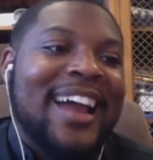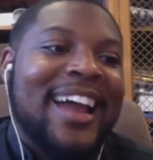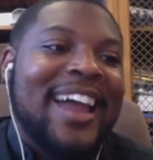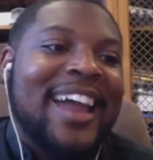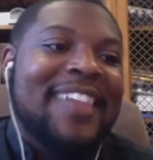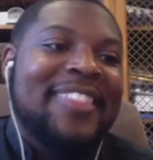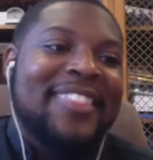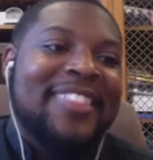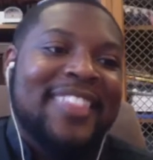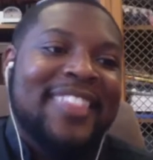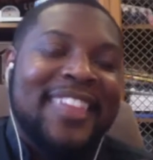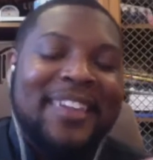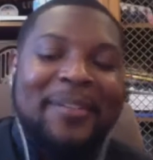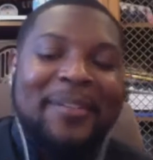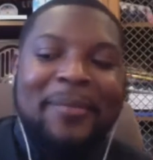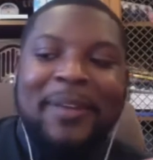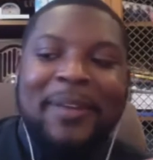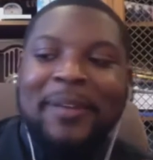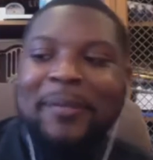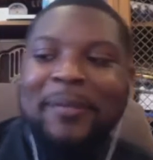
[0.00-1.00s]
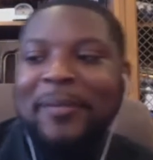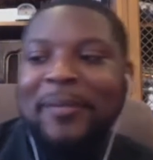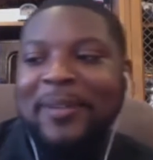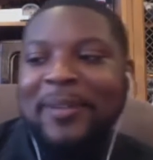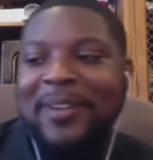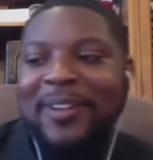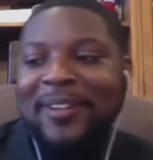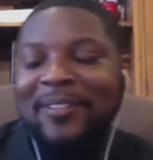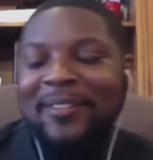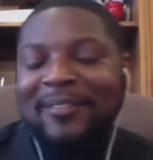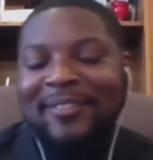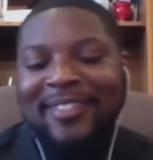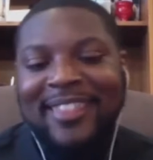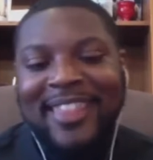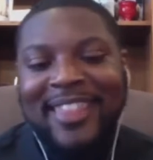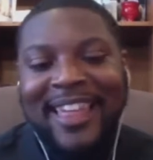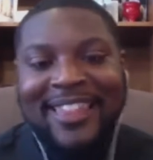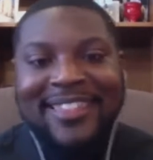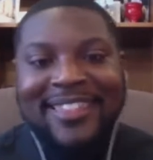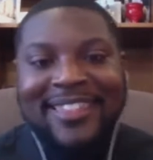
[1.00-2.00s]
think
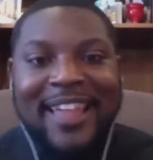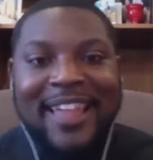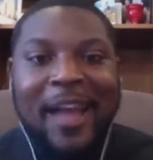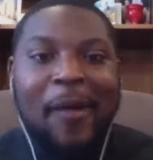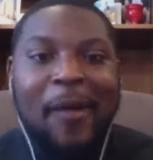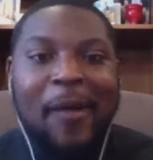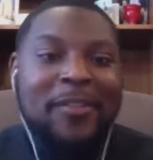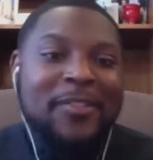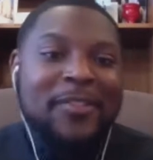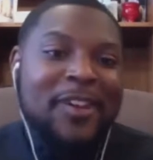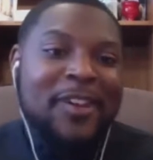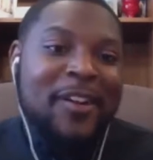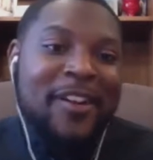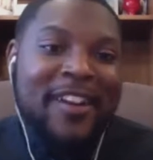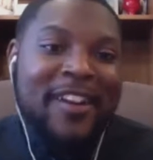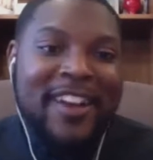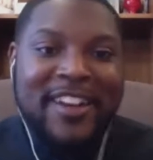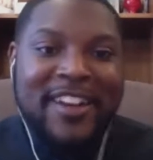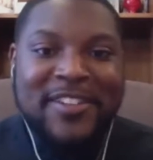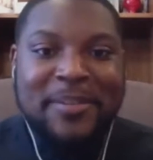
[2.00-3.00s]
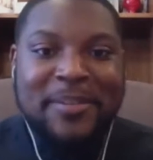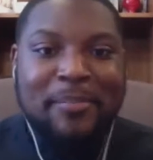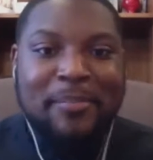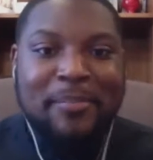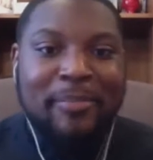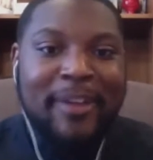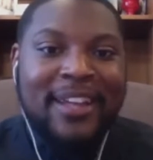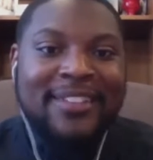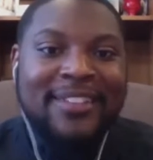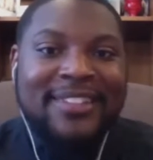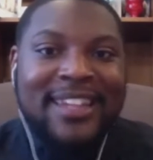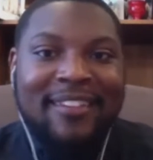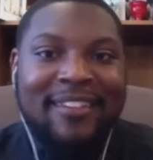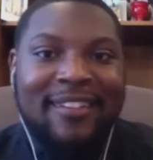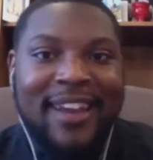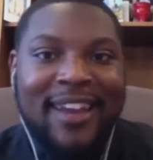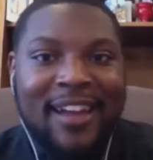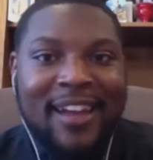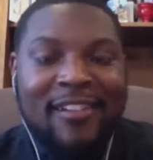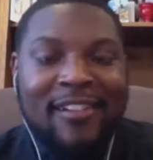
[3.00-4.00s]
that's how our congregation breaks down
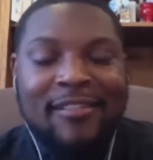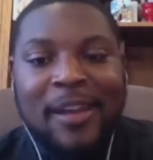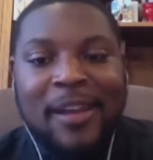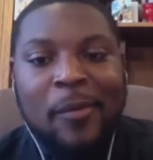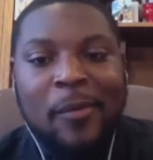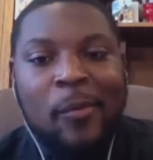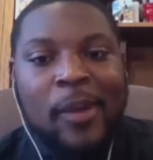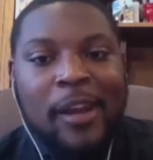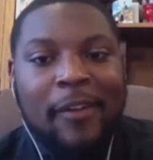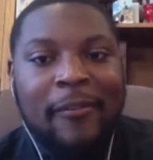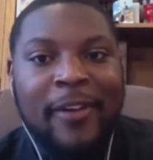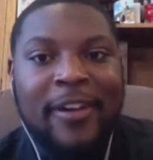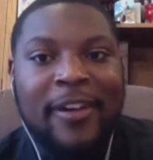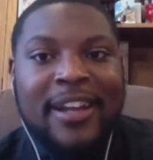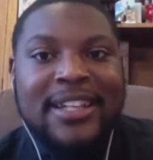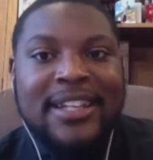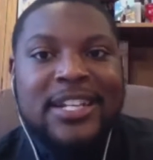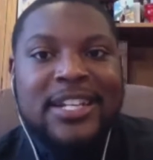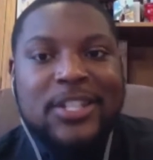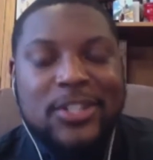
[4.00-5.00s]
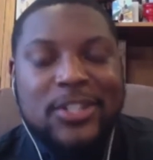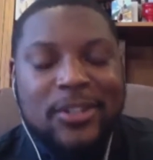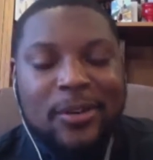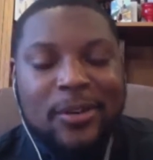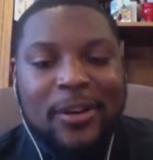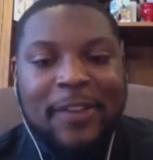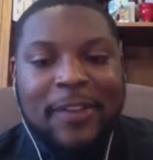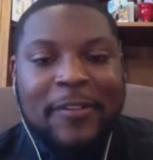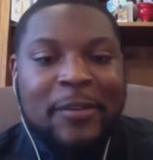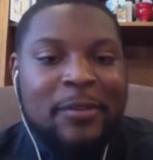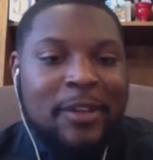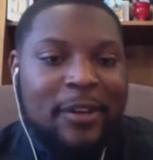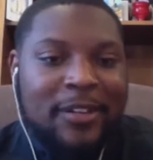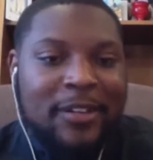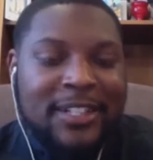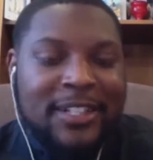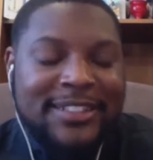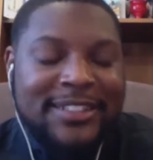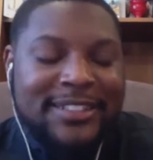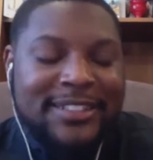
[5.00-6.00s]
now, and we are very intentional. If you notice,